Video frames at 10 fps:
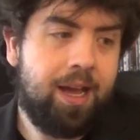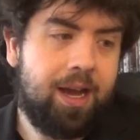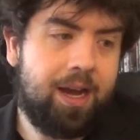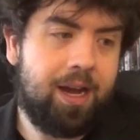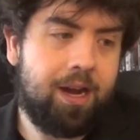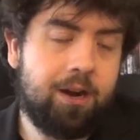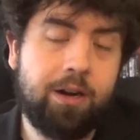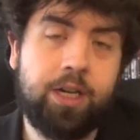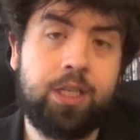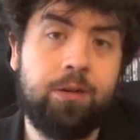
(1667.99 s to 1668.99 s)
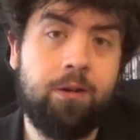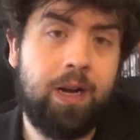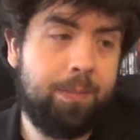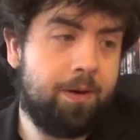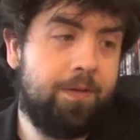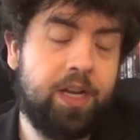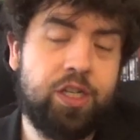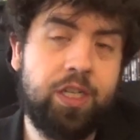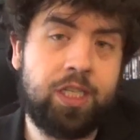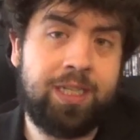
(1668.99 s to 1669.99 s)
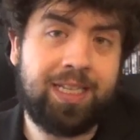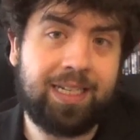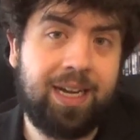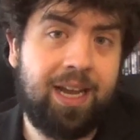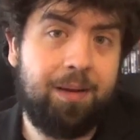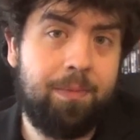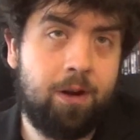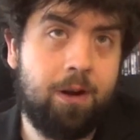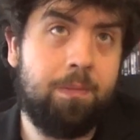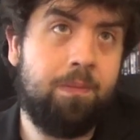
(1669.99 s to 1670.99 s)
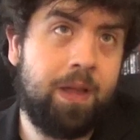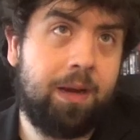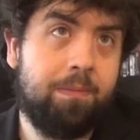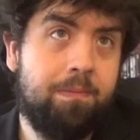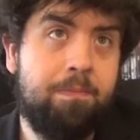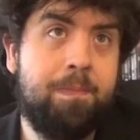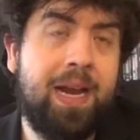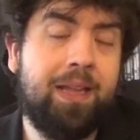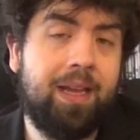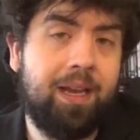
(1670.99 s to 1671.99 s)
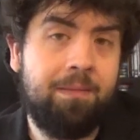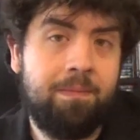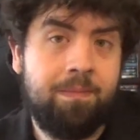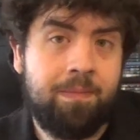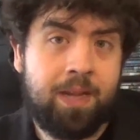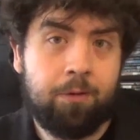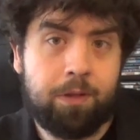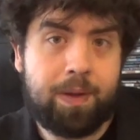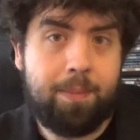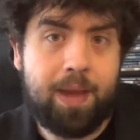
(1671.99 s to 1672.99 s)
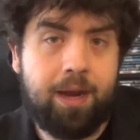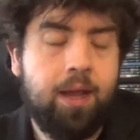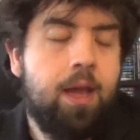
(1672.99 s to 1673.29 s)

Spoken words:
artists or in professions designated or like mainly dealt with by men.